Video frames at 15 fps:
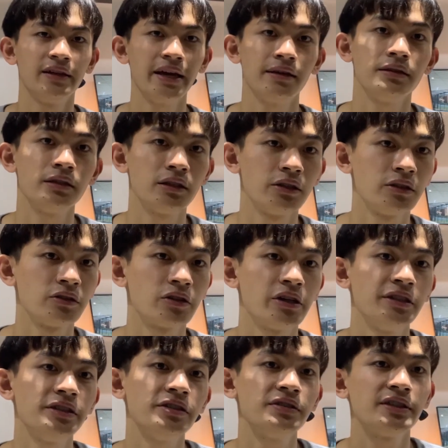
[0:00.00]
Then,
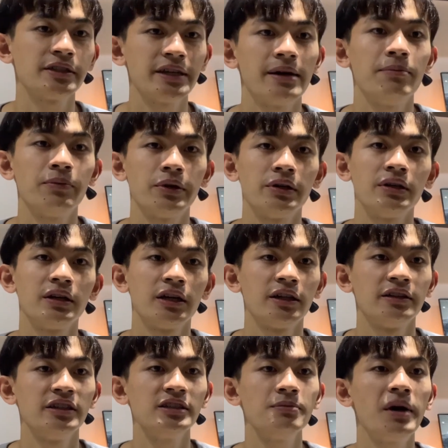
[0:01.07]
twenty to September,
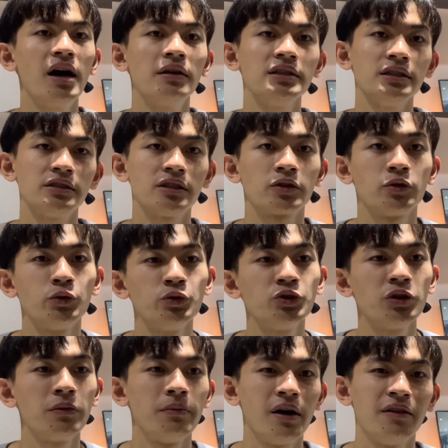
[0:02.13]
this month is a
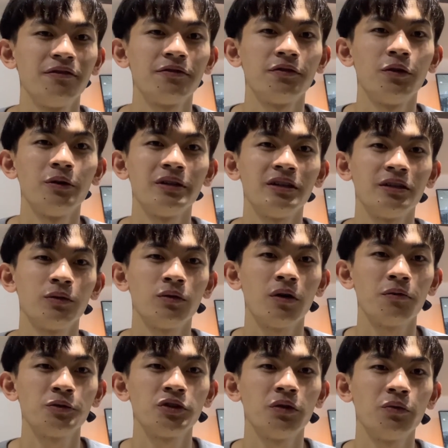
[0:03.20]
crucial month for the
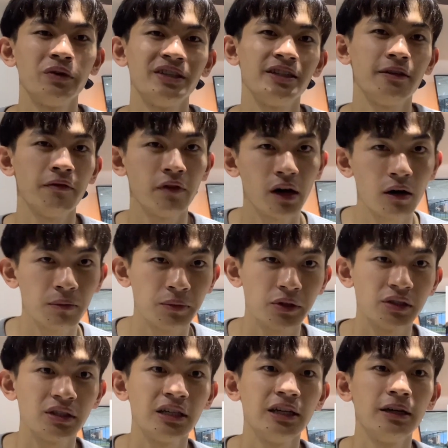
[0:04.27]
offshore wind
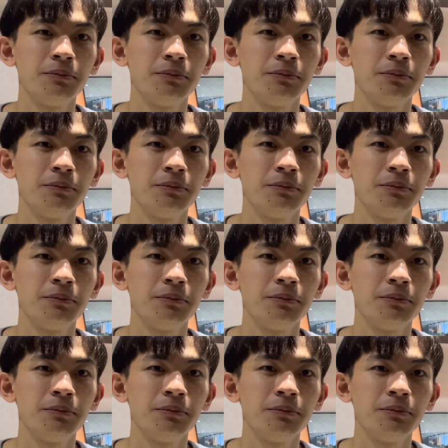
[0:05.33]
developers